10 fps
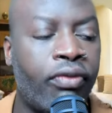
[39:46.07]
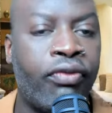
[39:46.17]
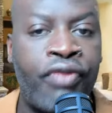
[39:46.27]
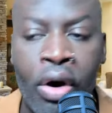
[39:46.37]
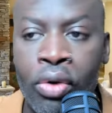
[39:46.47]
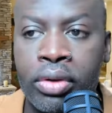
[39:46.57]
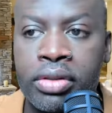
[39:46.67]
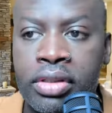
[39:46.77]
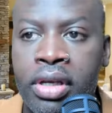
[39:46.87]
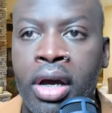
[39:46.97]

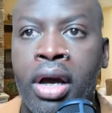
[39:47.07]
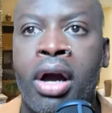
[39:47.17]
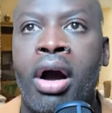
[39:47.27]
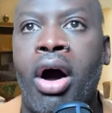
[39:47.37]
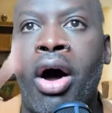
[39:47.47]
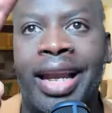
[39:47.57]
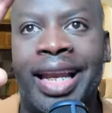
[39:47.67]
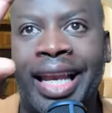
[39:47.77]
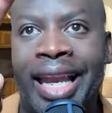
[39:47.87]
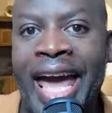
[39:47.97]
folks are
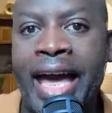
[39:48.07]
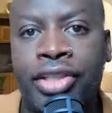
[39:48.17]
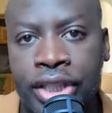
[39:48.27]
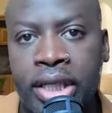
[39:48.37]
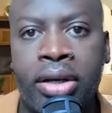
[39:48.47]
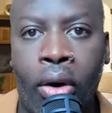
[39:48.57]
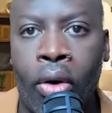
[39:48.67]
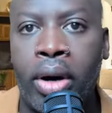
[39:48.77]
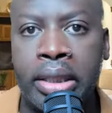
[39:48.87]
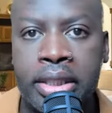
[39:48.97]
latching
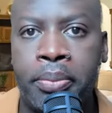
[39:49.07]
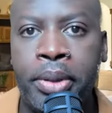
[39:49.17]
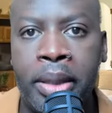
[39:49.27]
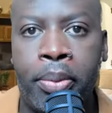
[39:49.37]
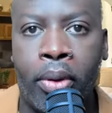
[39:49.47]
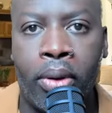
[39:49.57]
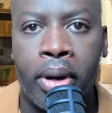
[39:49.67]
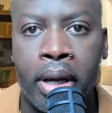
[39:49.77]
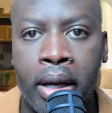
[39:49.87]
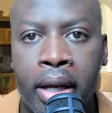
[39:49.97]
on to people
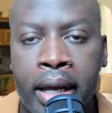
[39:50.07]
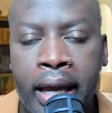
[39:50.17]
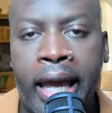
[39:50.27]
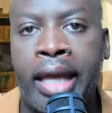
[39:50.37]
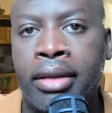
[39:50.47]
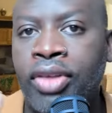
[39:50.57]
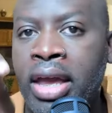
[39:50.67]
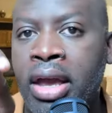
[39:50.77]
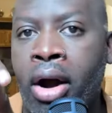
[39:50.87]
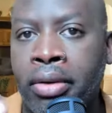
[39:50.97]
and
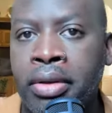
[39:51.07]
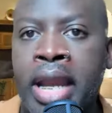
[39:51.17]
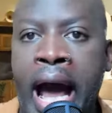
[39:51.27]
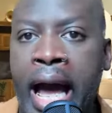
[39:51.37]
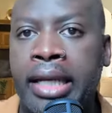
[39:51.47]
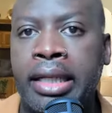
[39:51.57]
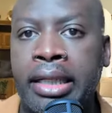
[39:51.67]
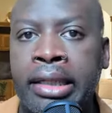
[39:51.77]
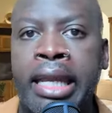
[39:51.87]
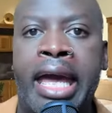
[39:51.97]
they are not
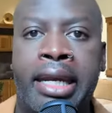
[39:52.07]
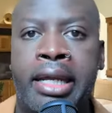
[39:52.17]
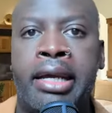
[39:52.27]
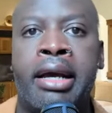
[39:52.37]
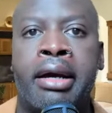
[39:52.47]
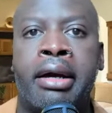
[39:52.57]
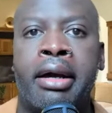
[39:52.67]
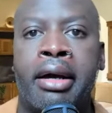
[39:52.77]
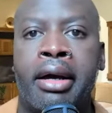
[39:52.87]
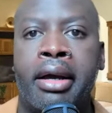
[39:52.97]
letting
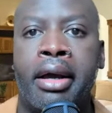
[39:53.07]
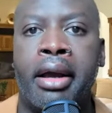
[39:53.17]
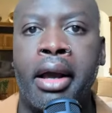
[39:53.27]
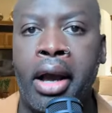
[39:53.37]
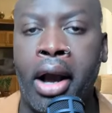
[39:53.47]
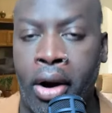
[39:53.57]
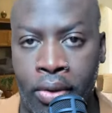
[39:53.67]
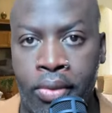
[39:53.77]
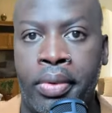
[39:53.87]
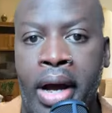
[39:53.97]

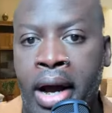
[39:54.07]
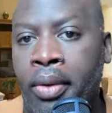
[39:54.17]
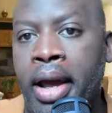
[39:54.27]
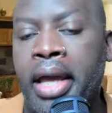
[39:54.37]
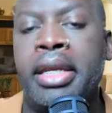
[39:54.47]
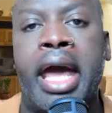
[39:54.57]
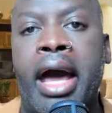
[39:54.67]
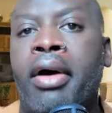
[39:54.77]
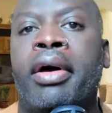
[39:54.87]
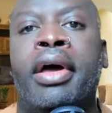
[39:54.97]
go. All right. Now,